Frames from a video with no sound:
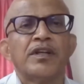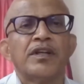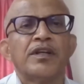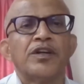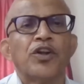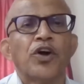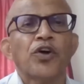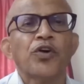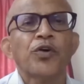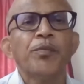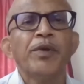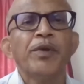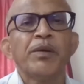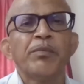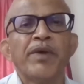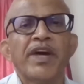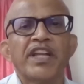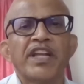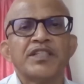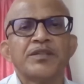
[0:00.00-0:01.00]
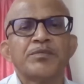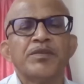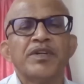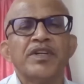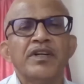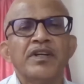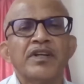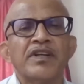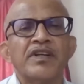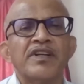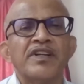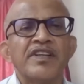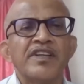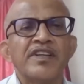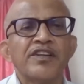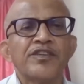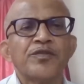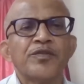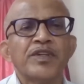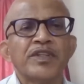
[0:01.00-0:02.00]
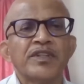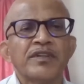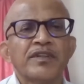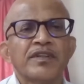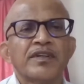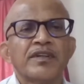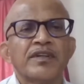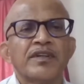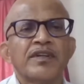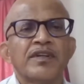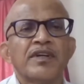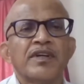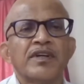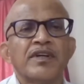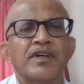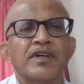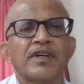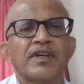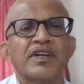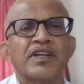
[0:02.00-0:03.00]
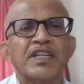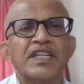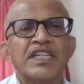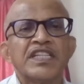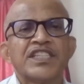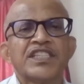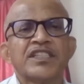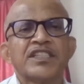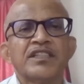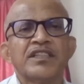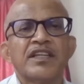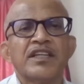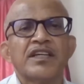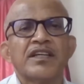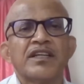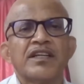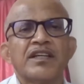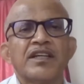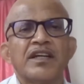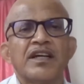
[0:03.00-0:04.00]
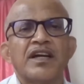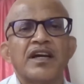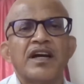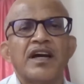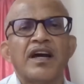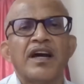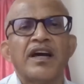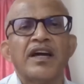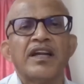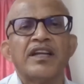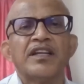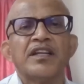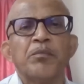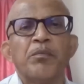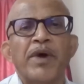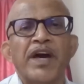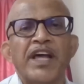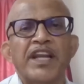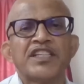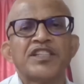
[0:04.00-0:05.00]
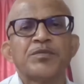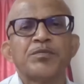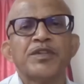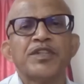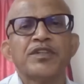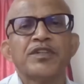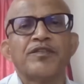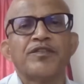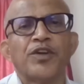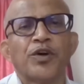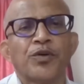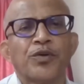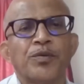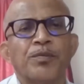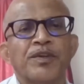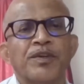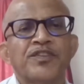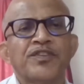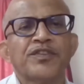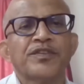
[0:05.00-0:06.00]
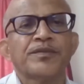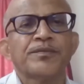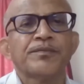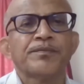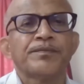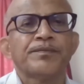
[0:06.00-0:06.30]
Document management deals with creation and management of documents,